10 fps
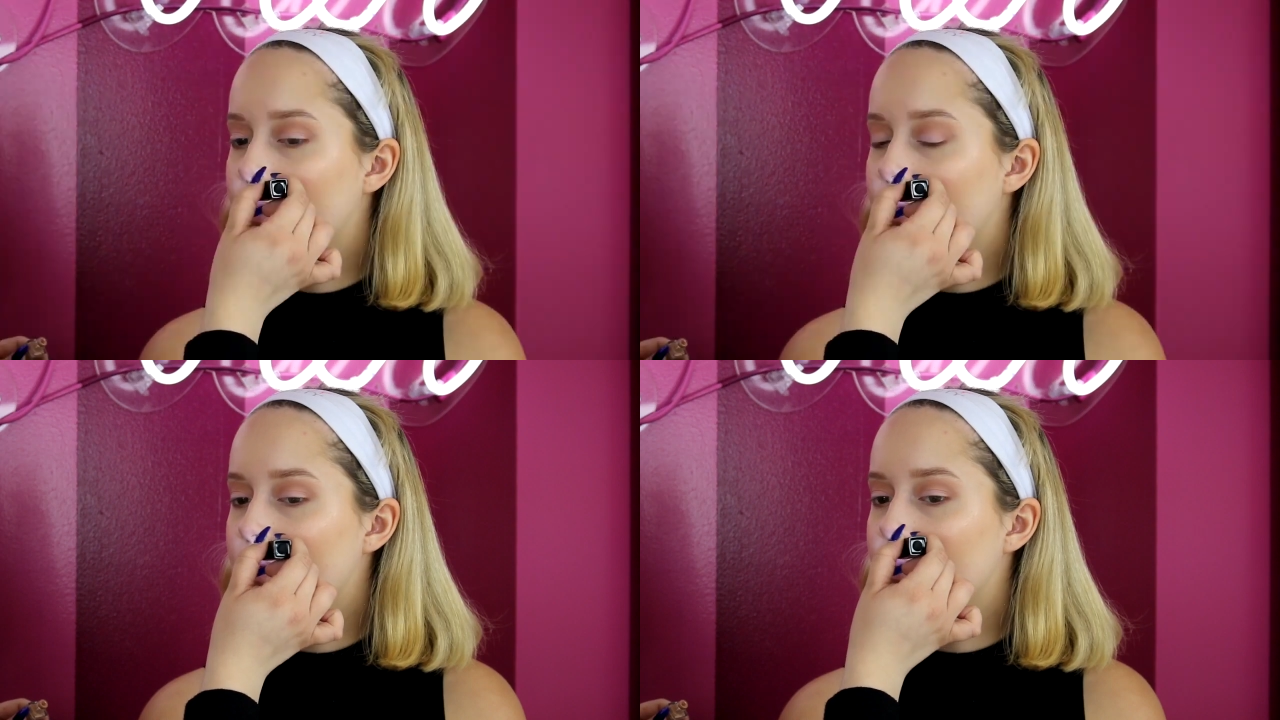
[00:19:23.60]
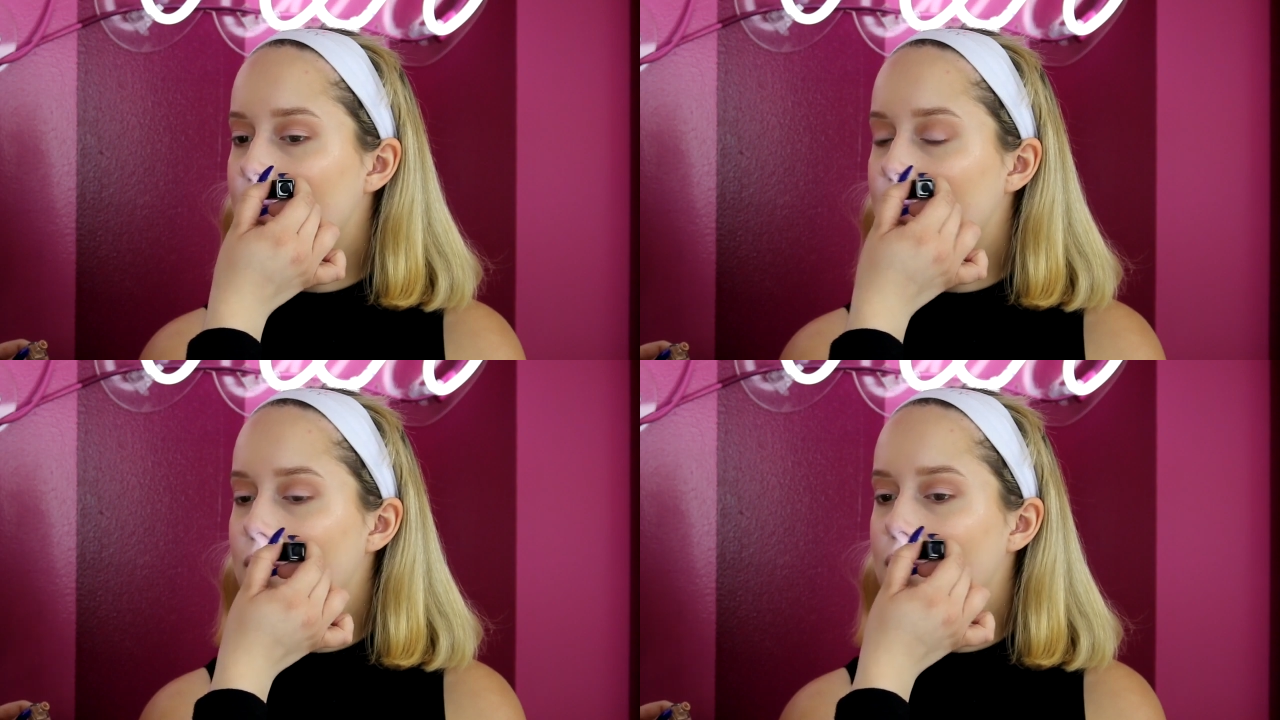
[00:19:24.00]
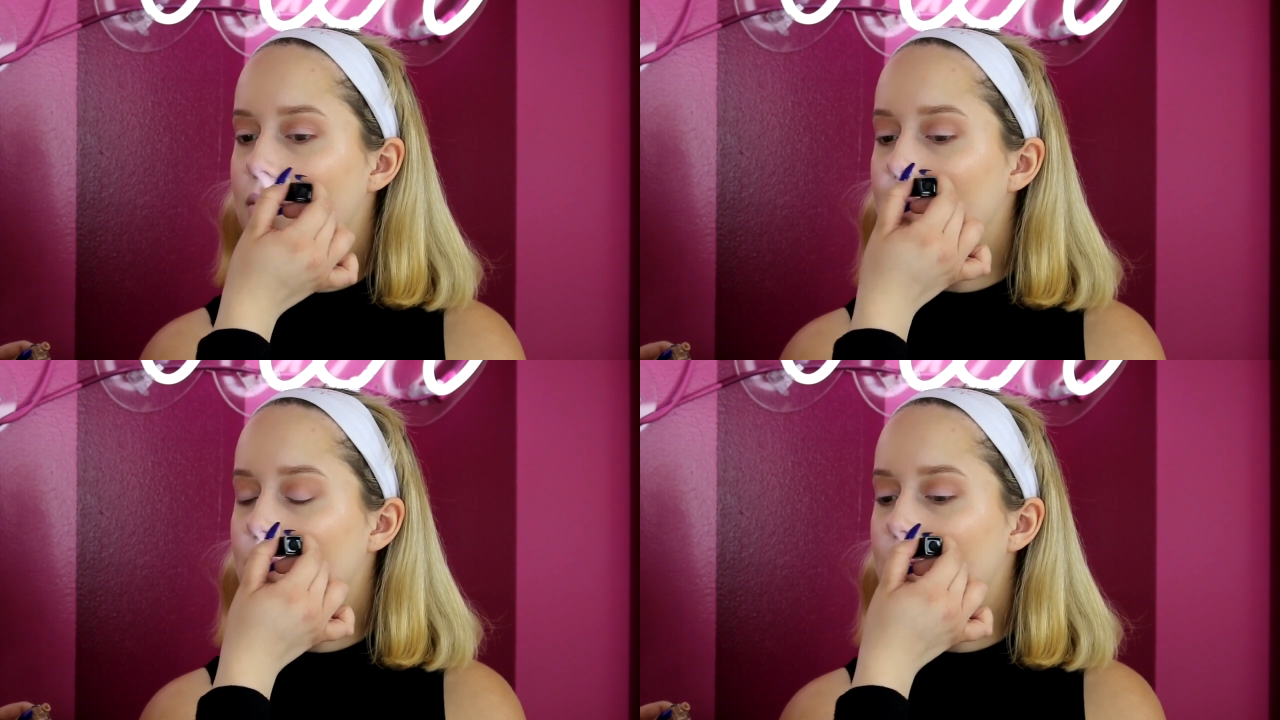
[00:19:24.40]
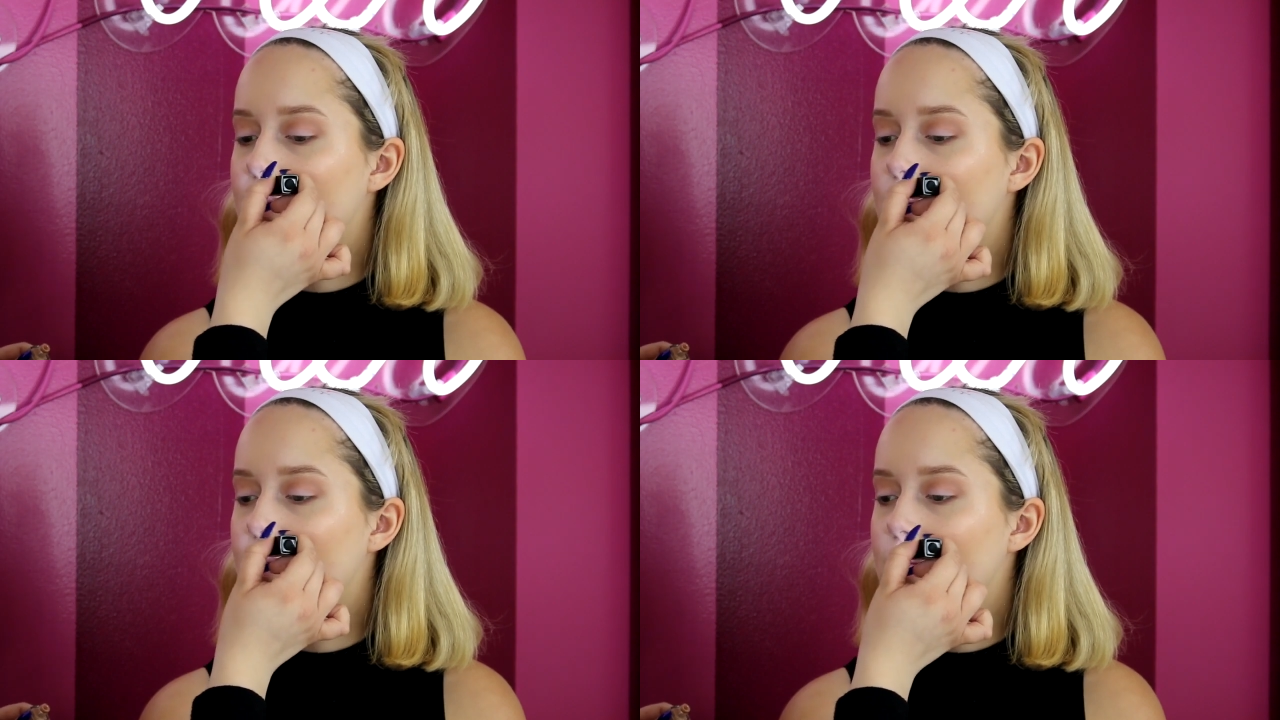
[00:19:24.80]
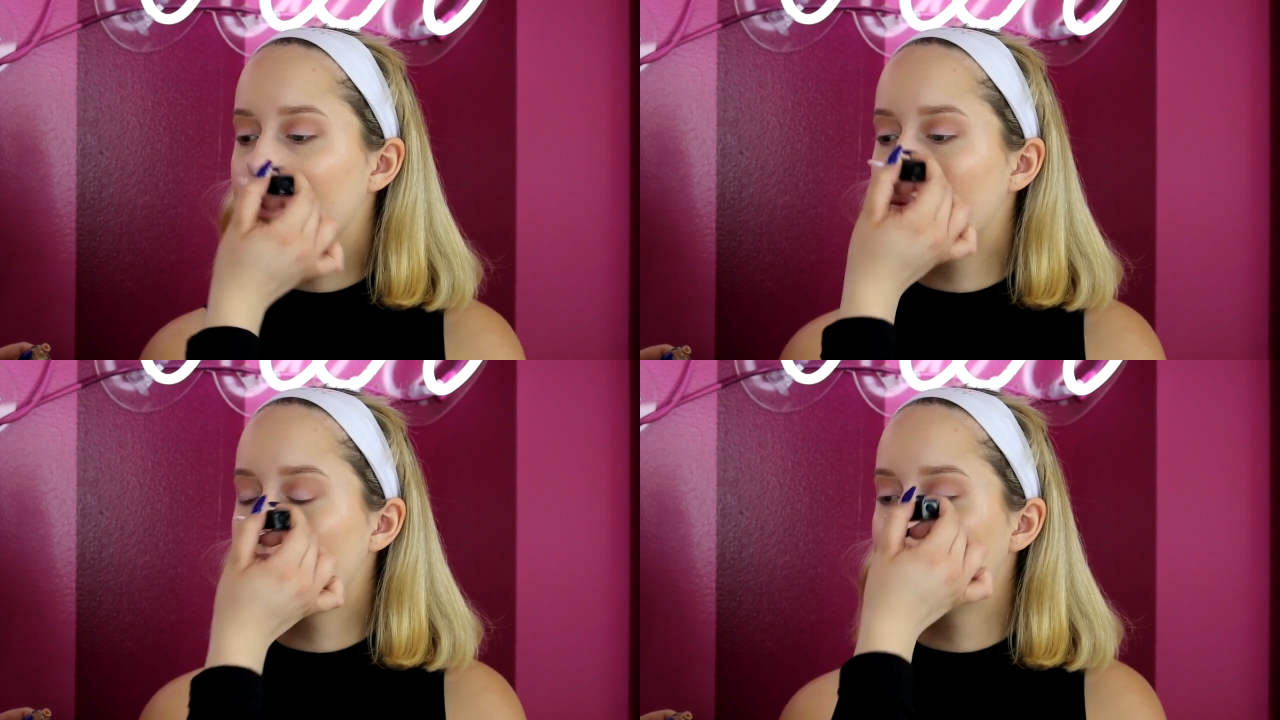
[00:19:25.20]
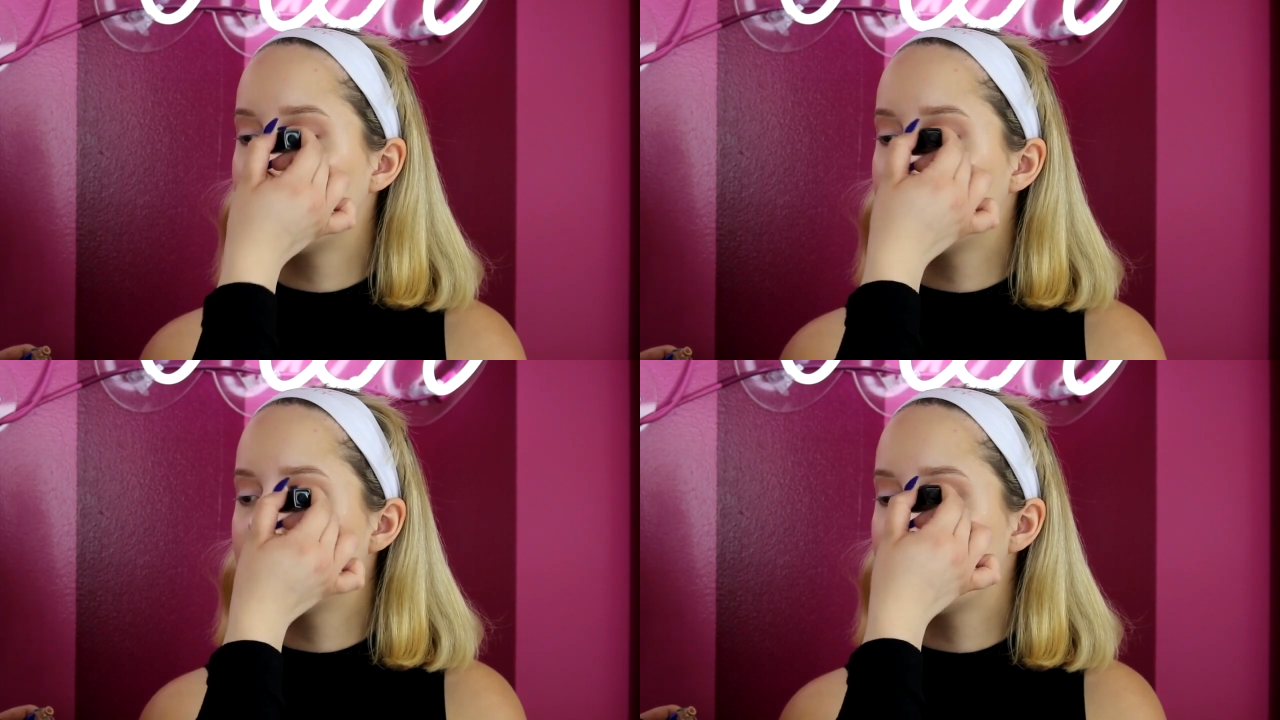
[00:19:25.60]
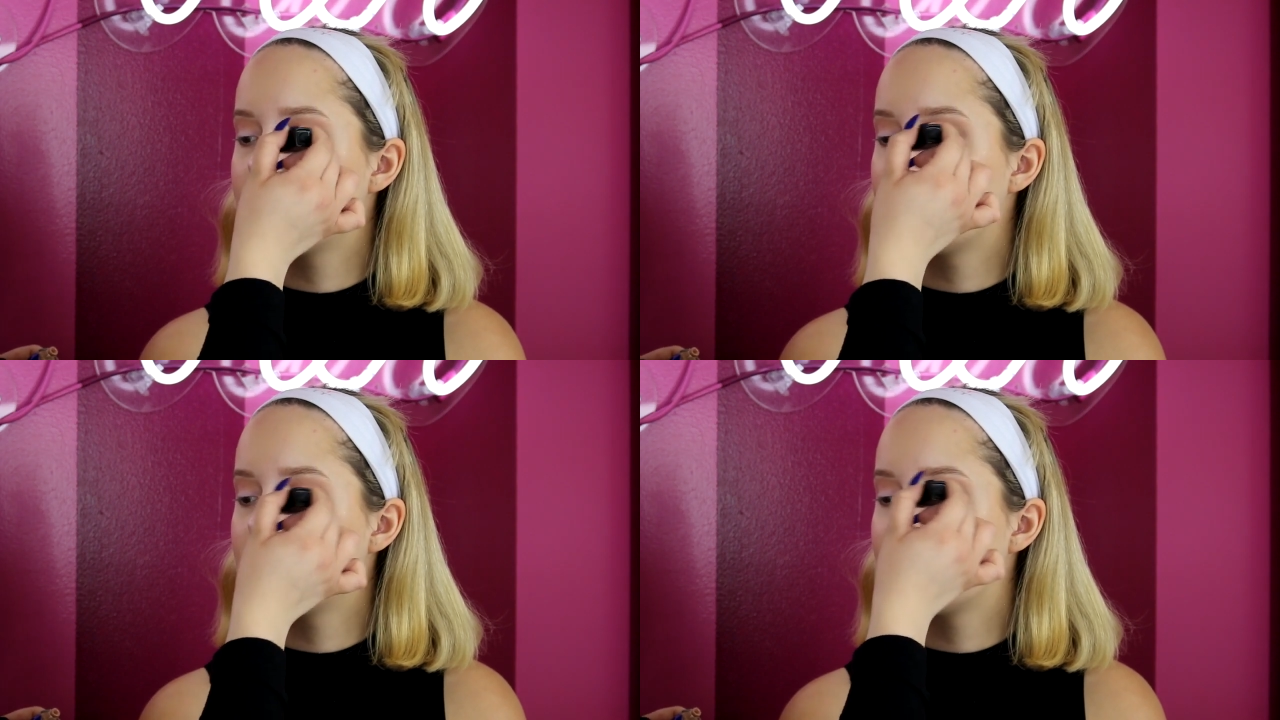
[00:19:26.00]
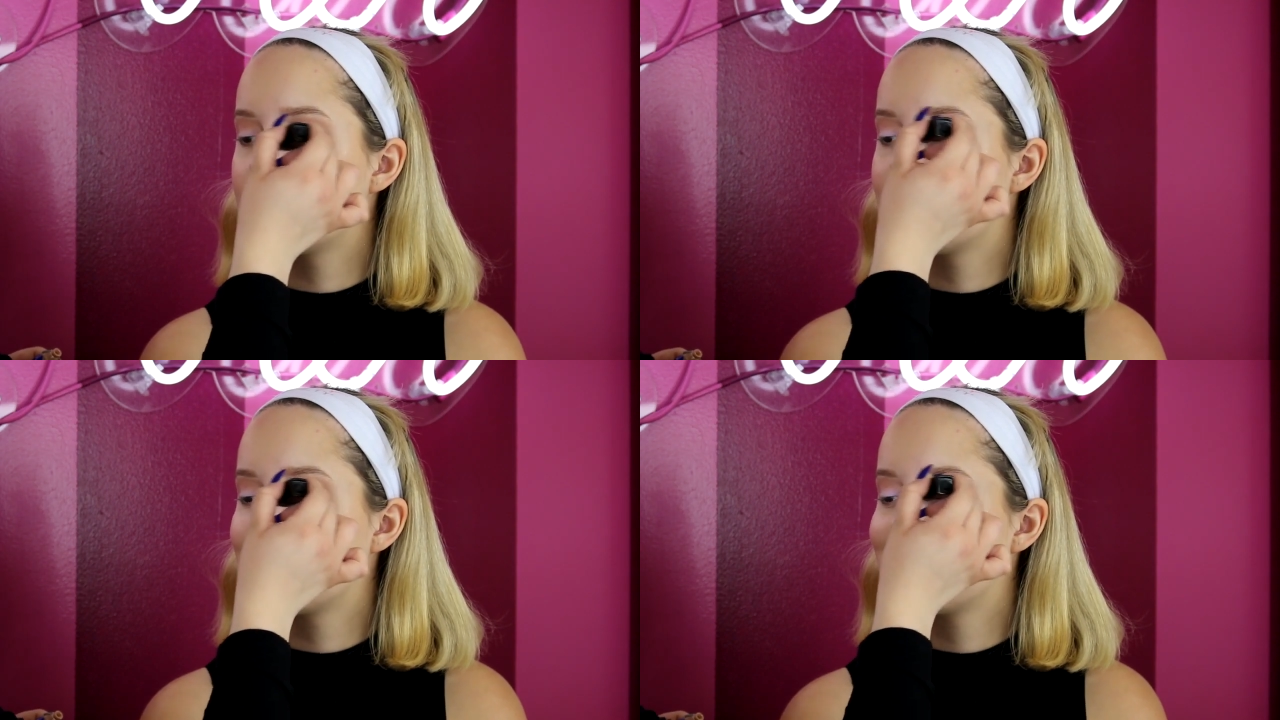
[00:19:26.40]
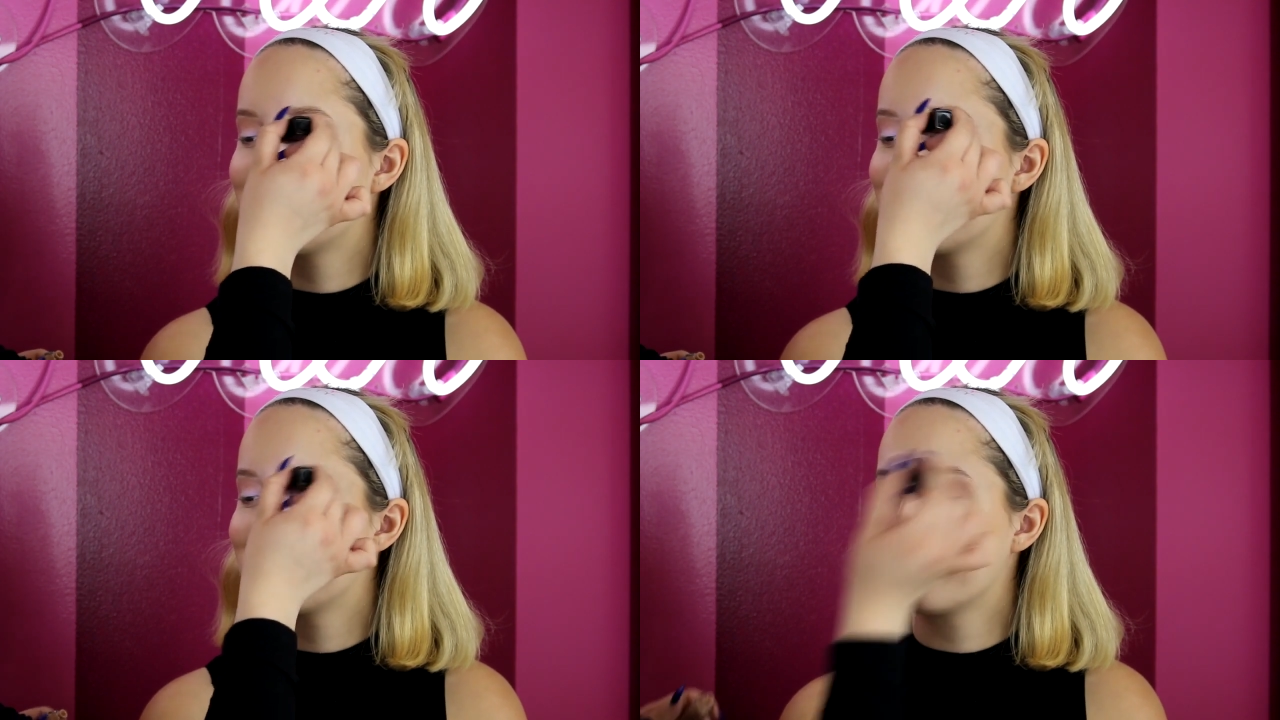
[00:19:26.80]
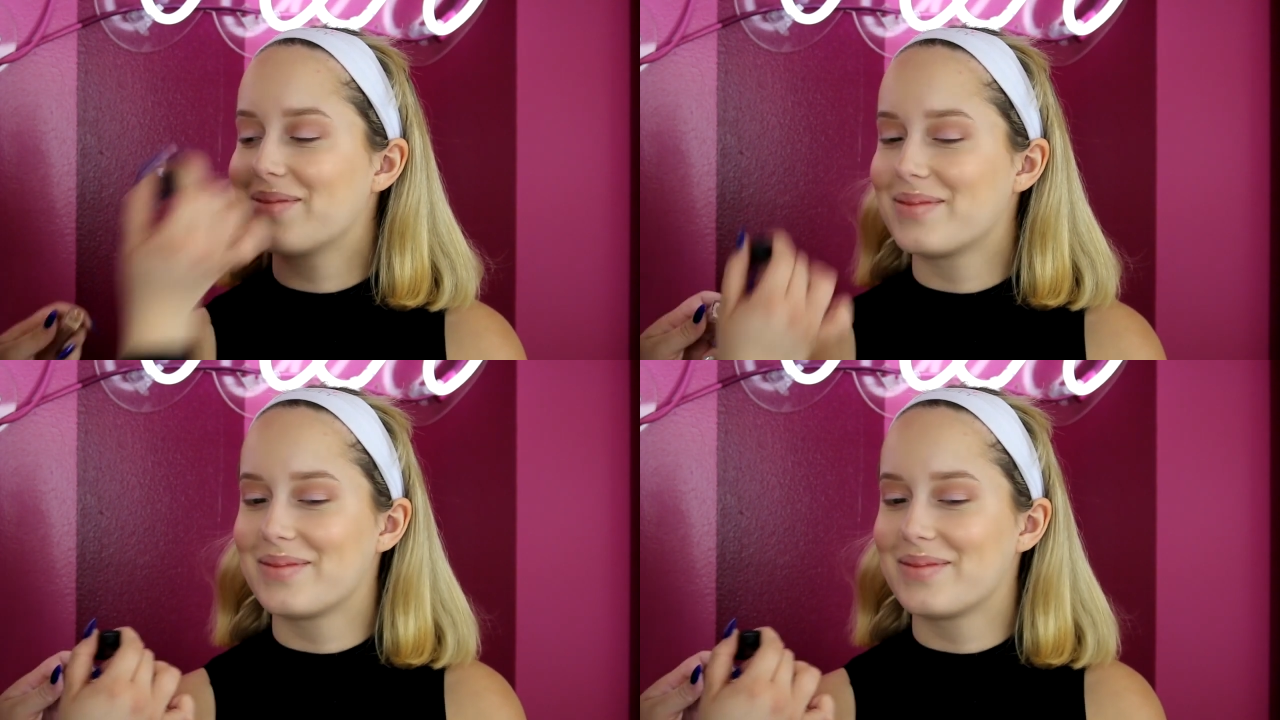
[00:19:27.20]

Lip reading: And we're gonna highlight, oh that looks cute, right there and